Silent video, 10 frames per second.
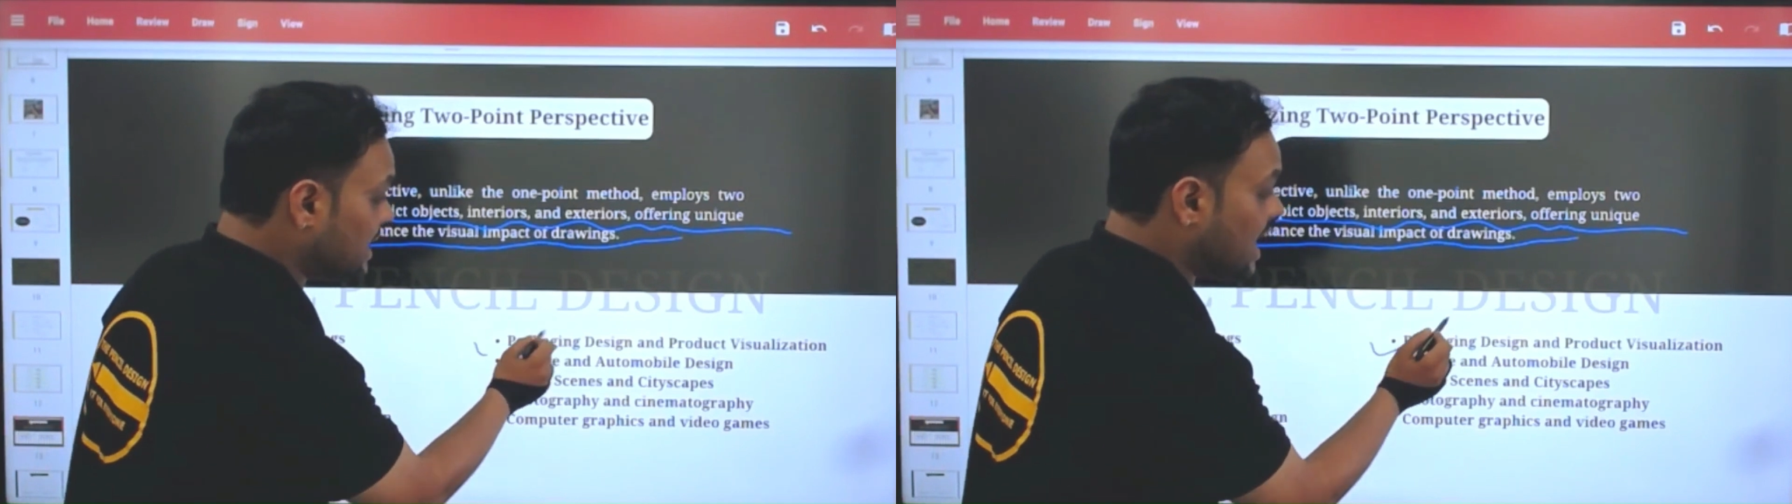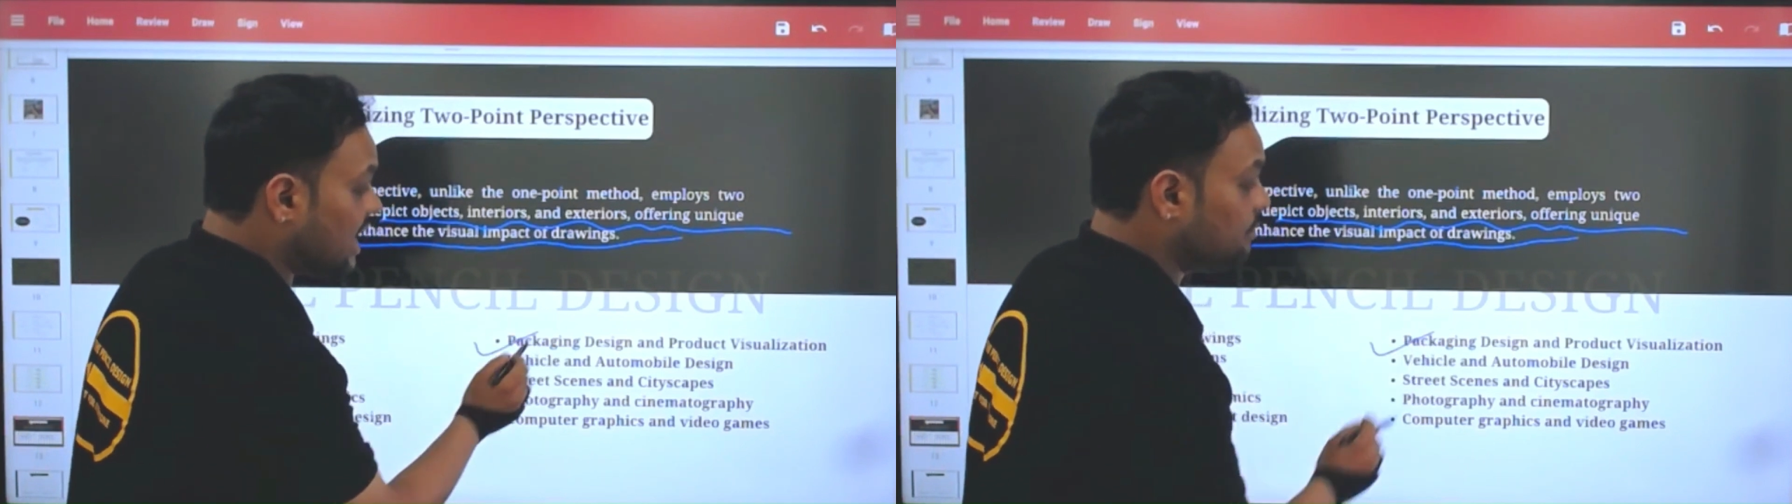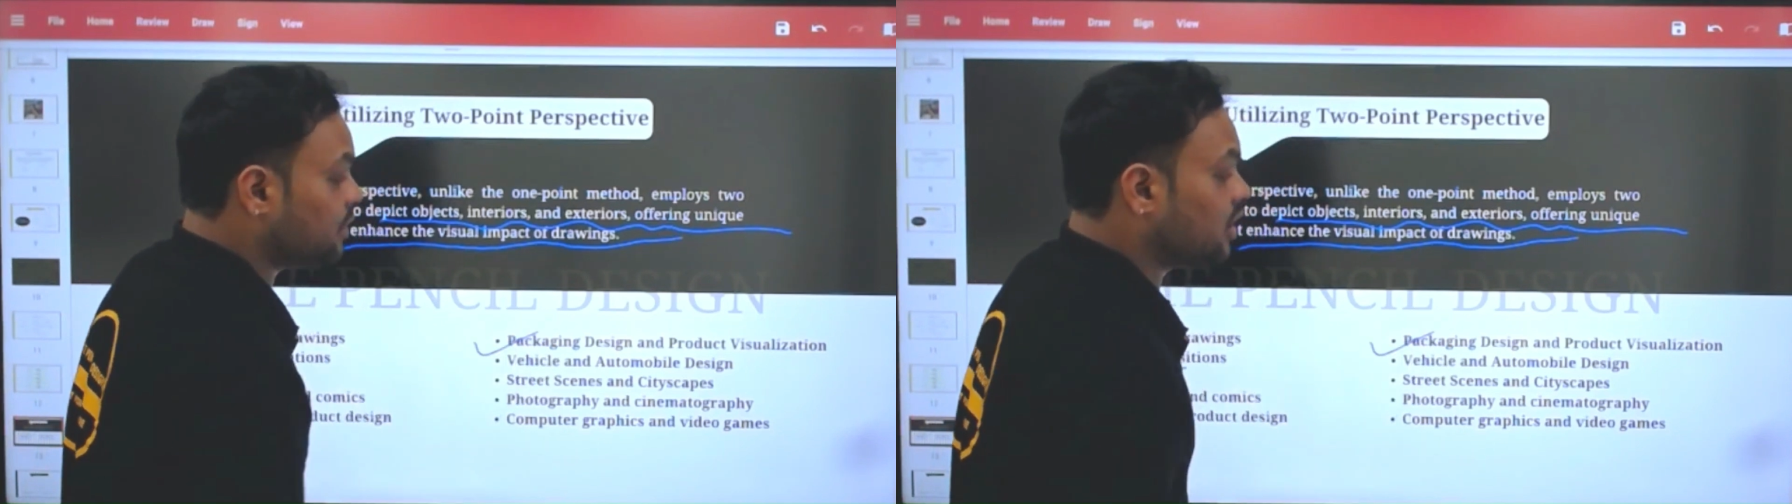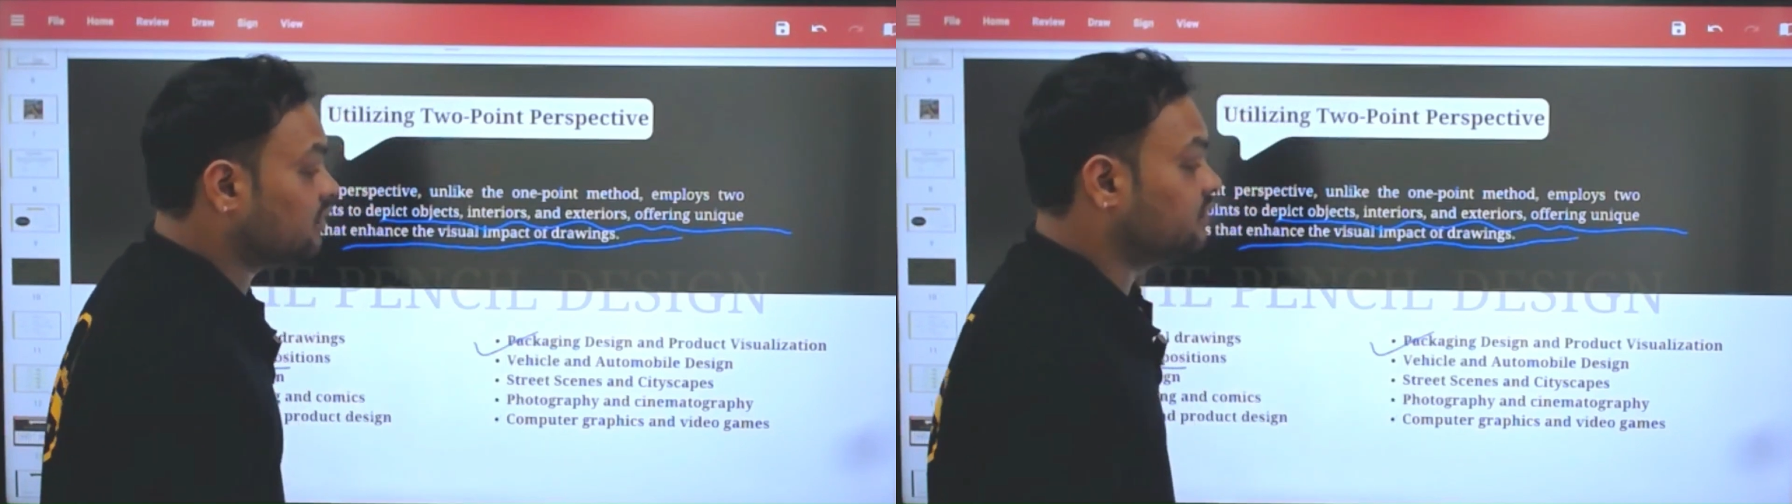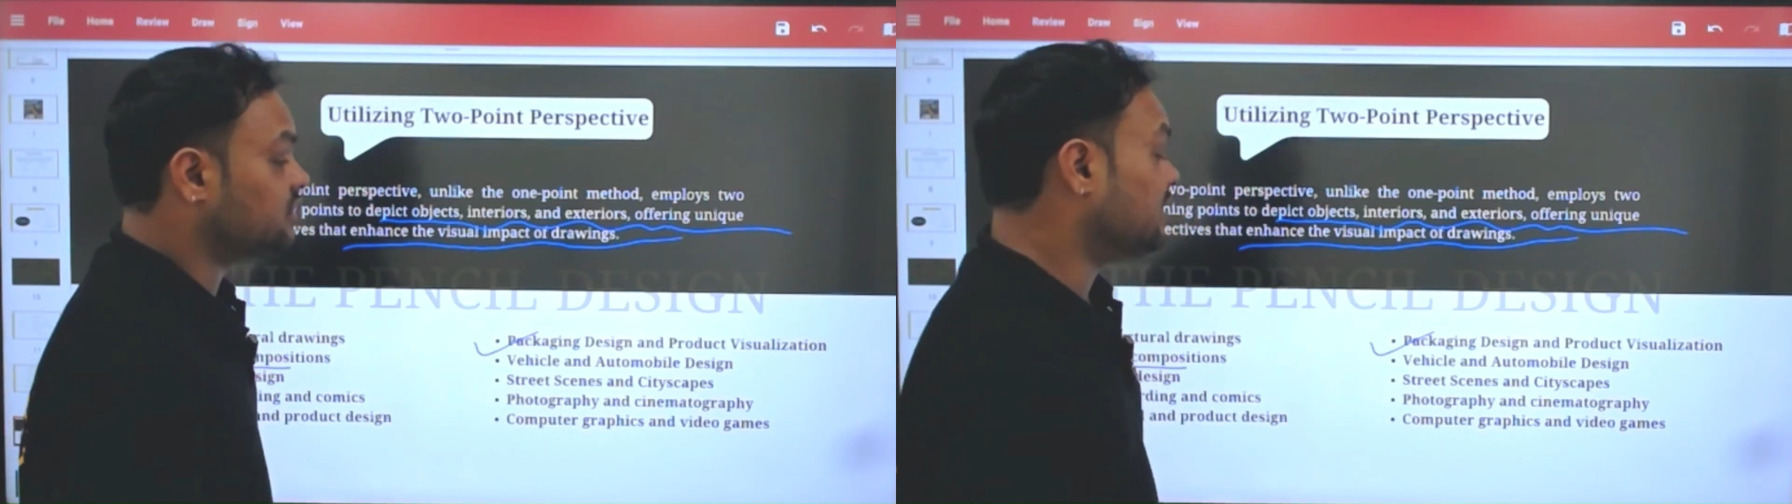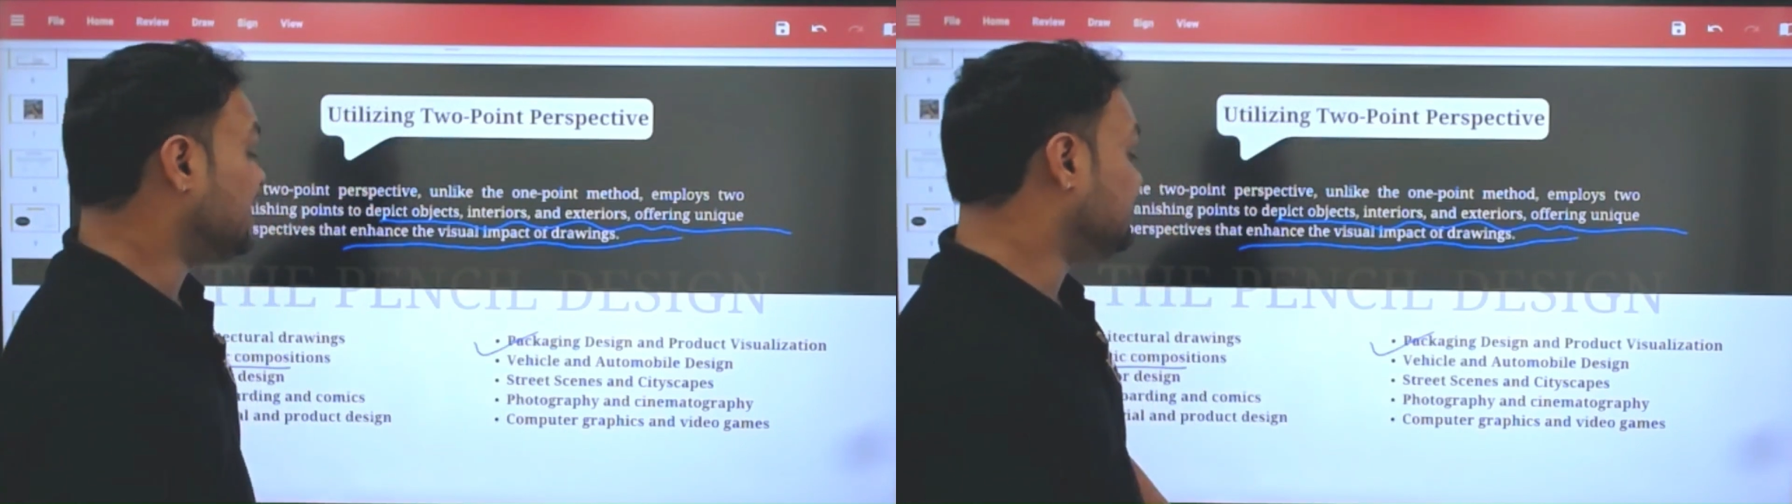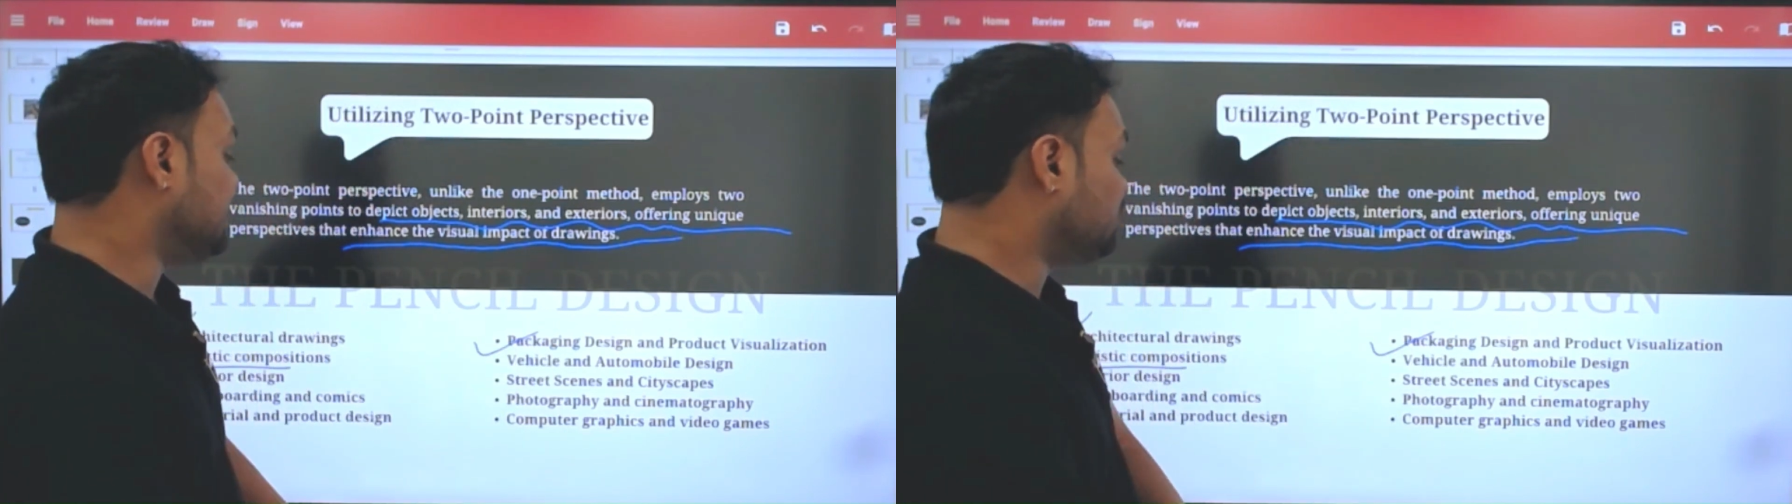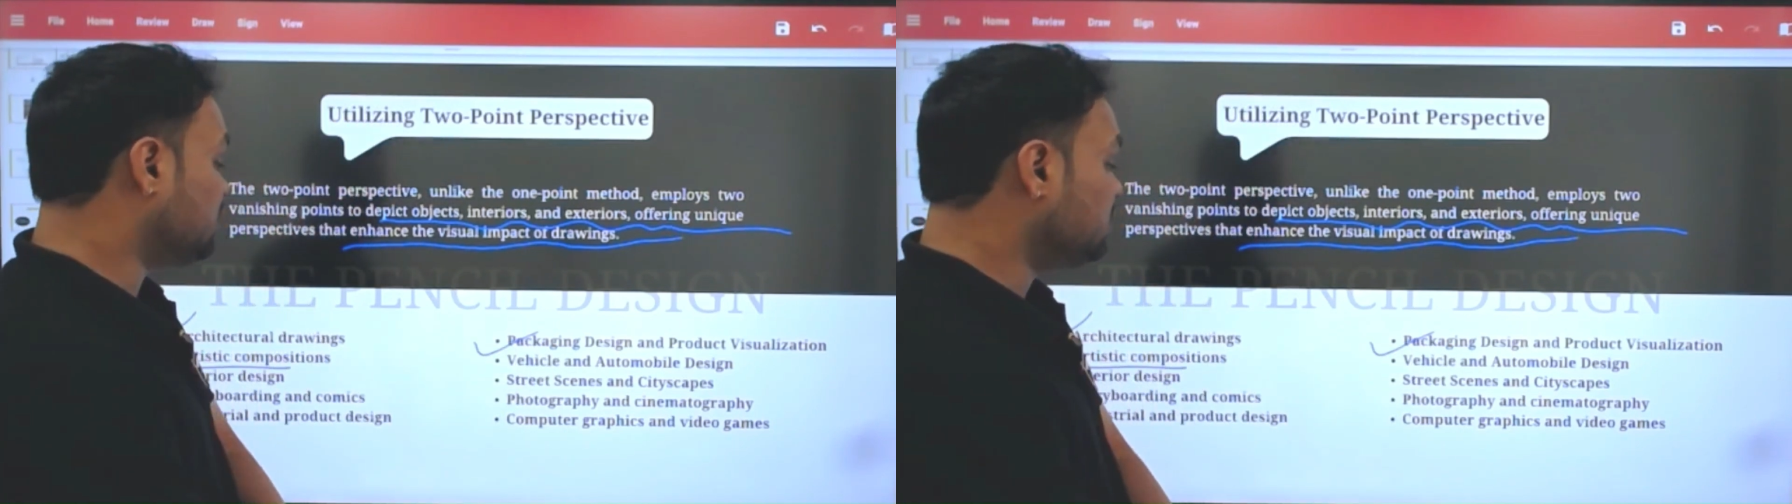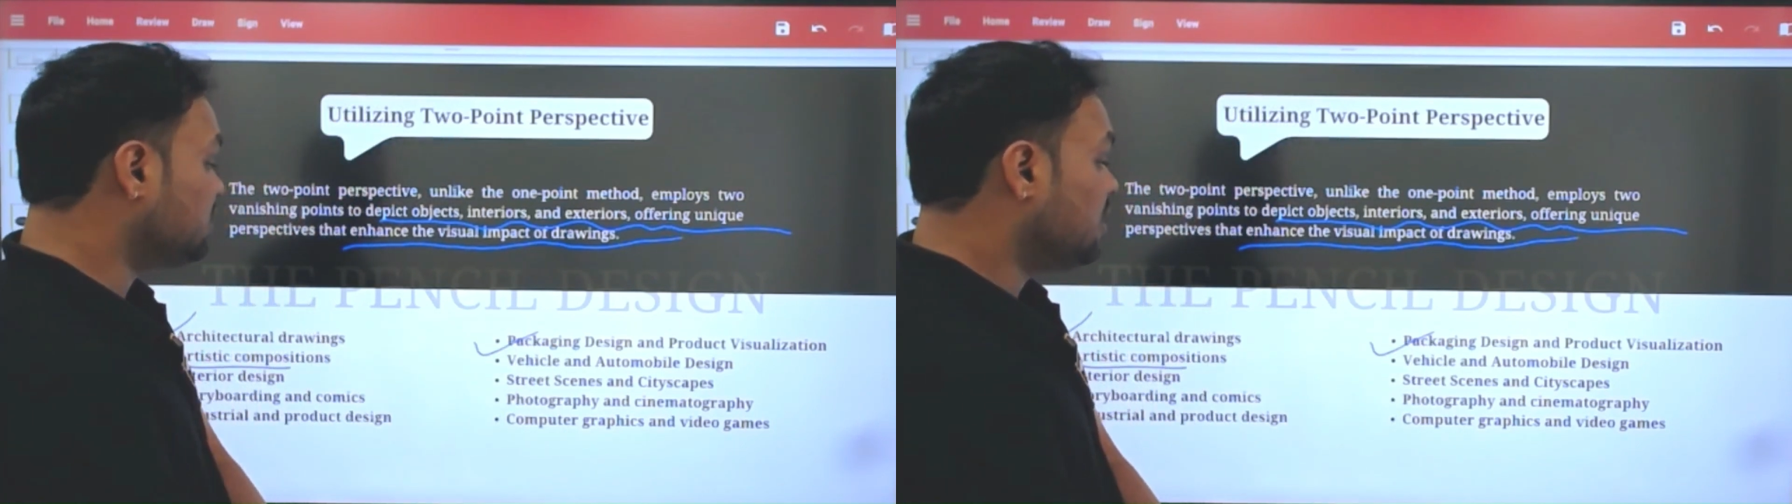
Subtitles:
and product visualization,